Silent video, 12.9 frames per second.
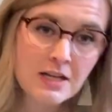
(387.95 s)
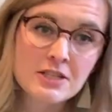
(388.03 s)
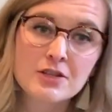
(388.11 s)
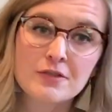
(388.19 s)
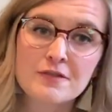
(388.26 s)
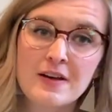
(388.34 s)

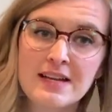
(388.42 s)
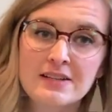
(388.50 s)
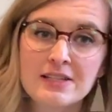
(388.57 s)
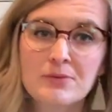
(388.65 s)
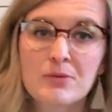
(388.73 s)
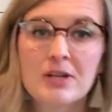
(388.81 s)
So
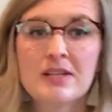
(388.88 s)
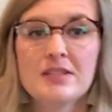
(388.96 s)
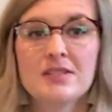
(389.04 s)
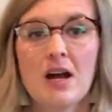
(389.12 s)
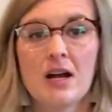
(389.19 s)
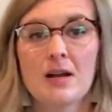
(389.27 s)
finally, we're going to
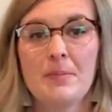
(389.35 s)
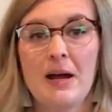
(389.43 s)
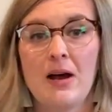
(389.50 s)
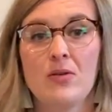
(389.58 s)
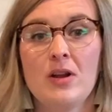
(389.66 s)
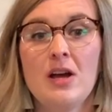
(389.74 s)
talk
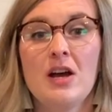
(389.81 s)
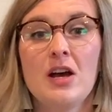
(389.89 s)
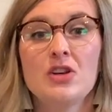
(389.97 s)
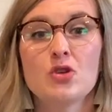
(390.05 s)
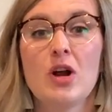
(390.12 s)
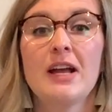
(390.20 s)
about
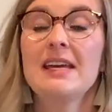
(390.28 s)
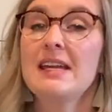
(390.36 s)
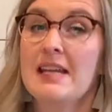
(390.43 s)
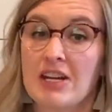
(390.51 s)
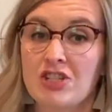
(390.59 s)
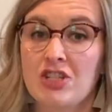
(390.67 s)
drawing
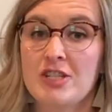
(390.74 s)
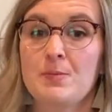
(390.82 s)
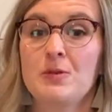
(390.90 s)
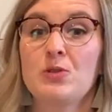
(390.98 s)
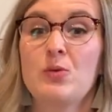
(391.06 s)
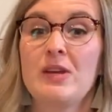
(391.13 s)
connections
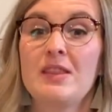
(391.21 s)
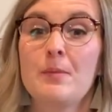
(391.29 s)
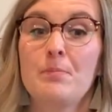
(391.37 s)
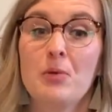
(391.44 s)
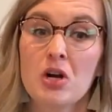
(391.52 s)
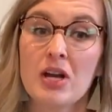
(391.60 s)
between the
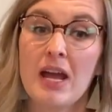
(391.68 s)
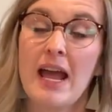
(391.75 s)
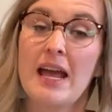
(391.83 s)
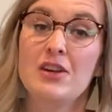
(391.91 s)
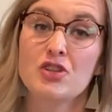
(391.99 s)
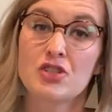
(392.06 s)
book
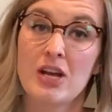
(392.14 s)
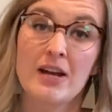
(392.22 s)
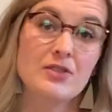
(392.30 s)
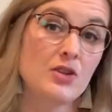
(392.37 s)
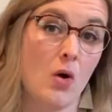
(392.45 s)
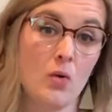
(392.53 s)
and your
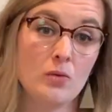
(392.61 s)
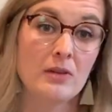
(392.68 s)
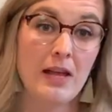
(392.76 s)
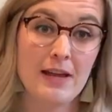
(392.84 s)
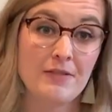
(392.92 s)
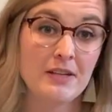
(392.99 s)
child's own
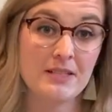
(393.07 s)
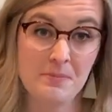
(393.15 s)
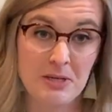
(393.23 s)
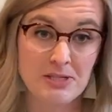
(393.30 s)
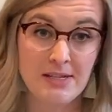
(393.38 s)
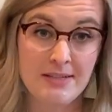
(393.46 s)
life
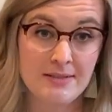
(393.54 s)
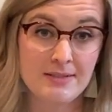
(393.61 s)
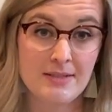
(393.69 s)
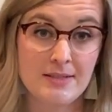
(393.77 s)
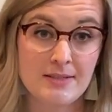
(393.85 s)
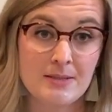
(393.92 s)

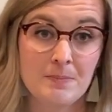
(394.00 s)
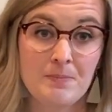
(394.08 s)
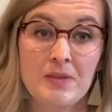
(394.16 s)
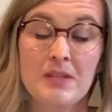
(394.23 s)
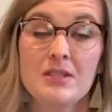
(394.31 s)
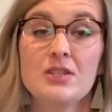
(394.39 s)
experiences.
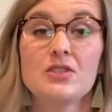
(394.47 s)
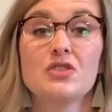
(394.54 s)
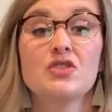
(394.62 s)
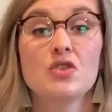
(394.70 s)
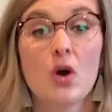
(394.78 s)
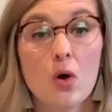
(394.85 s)
This is
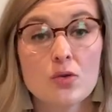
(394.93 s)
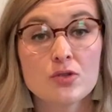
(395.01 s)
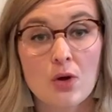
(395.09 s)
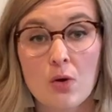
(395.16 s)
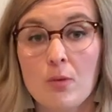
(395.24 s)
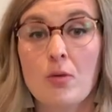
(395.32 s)
so
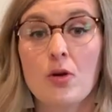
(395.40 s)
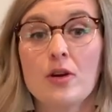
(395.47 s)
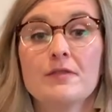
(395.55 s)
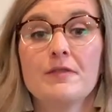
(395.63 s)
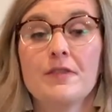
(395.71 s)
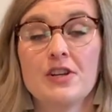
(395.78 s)

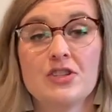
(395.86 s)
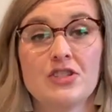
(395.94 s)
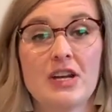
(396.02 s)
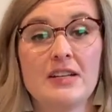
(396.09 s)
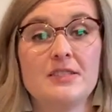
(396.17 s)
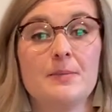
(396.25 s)
important for your
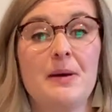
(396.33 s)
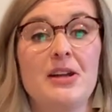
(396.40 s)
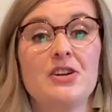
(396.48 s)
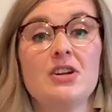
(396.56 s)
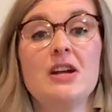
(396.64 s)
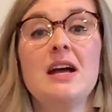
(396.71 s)
child to
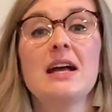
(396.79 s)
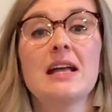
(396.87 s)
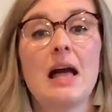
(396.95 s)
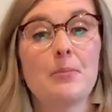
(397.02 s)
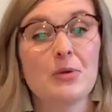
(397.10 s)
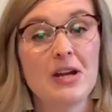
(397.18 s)
better
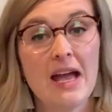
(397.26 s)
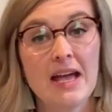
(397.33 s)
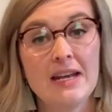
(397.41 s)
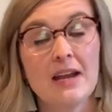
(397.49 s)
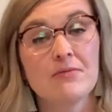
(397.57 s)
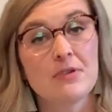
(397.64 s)

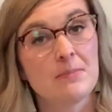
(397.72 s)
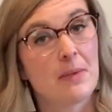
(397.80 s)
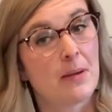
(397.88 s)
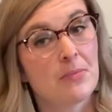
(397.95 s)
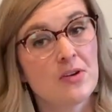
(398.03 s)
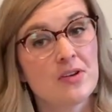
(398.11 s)
comprehend and
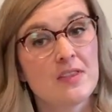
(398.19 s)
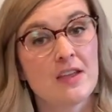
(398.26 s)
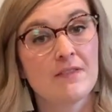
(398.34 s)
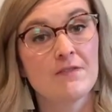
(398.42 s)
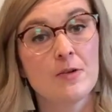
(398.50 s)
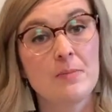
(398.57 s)
remember the
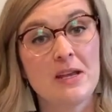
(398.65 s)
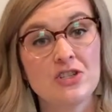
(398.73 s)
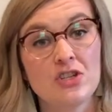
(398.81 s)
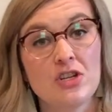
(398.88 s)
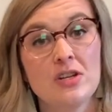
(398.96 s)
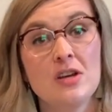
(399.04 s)

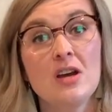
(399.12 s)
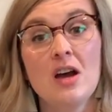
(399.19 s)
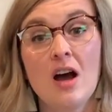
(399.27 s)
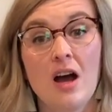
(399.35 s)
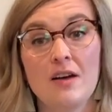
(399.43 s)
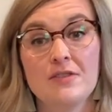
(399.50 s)
information
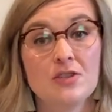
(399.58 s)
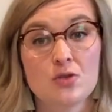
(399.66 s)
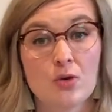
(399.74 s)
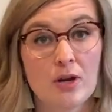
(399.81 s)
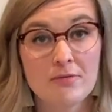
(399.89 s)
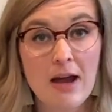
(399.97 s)
of the
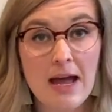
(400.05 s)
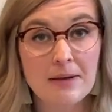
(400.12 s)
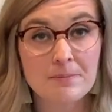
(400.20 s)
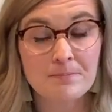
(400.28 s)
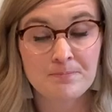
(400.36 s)
story read.